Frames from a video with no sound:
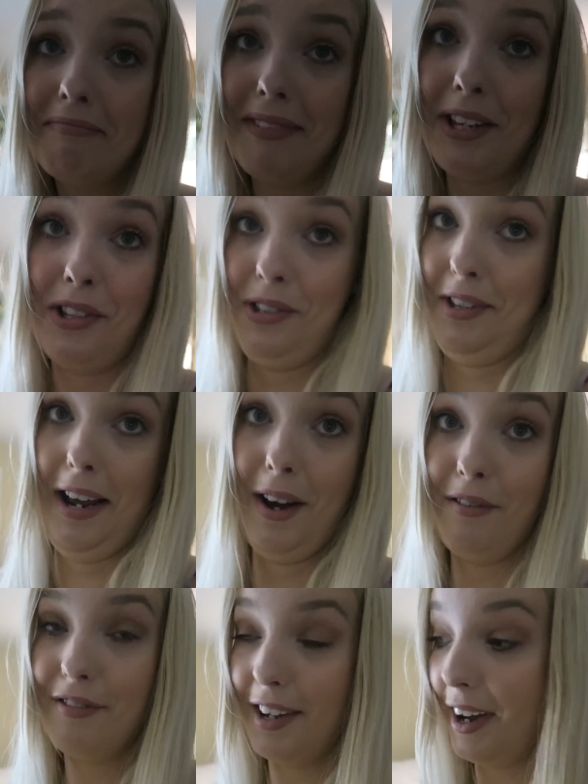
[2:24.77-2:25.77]
this isn't
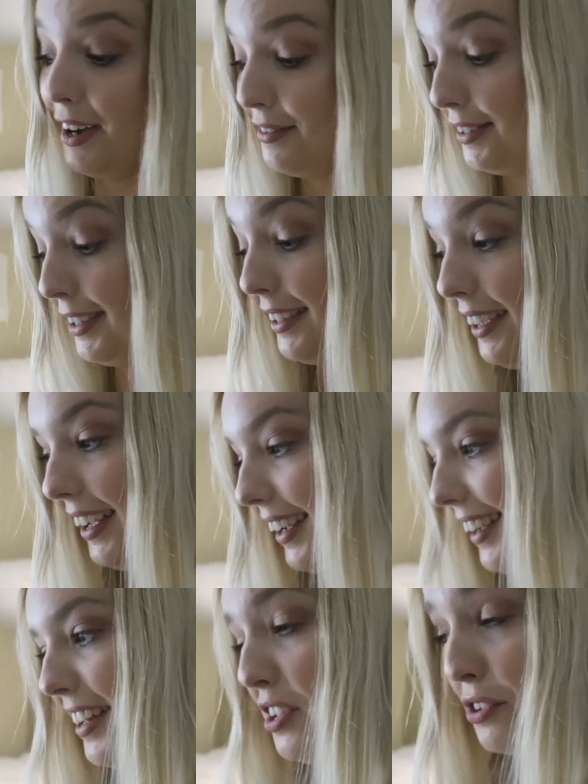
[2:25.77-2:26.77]
healthy either.
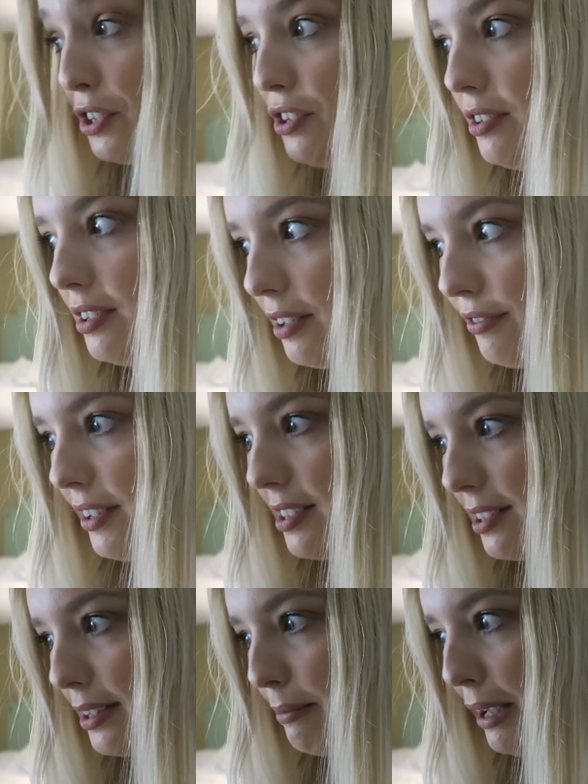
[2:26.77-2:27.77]
Just
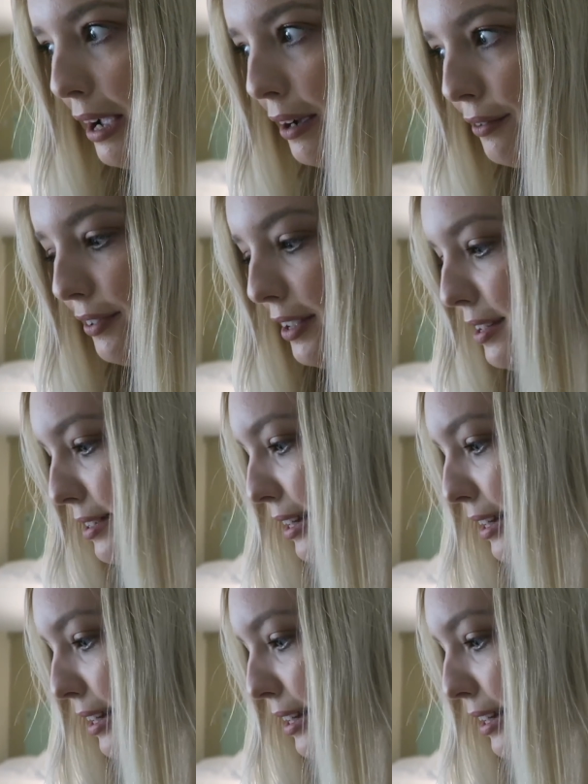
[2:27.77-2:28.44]
nothing's gonna be healthy, is